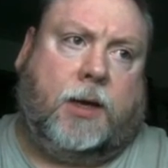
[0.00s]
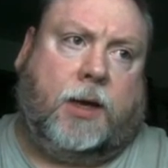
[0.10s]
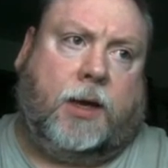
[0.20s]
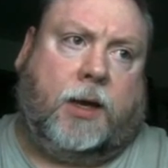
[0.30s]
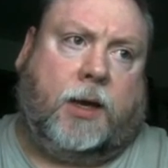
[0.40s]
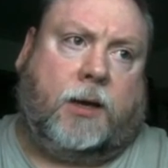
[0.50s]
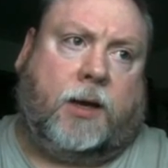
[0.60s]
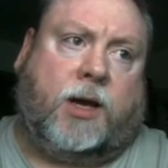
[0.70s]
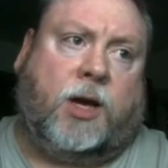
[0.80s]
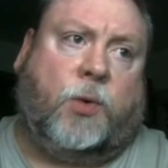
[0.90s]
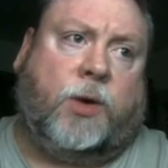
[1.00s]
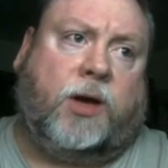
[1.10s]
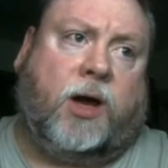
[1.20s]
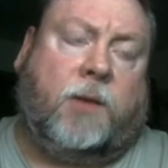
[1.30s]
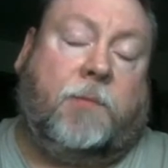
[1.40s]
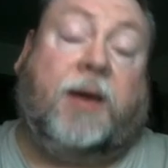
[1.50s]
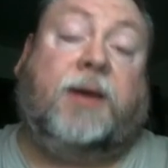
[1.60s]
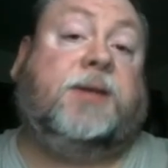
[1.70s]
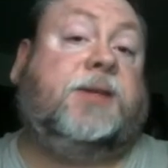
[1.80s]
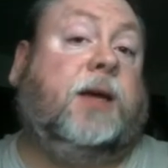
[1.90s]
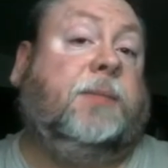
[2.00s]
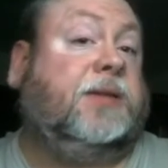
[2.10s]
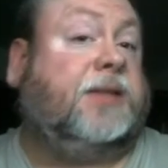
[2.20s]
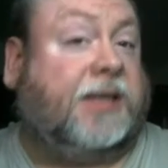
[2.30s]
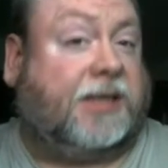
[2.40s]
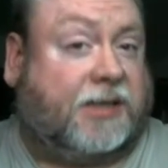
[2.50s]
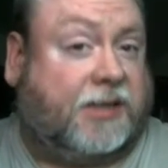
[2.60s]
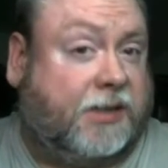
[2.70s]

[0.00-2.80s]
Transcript: and I know what God meant to say but didn't.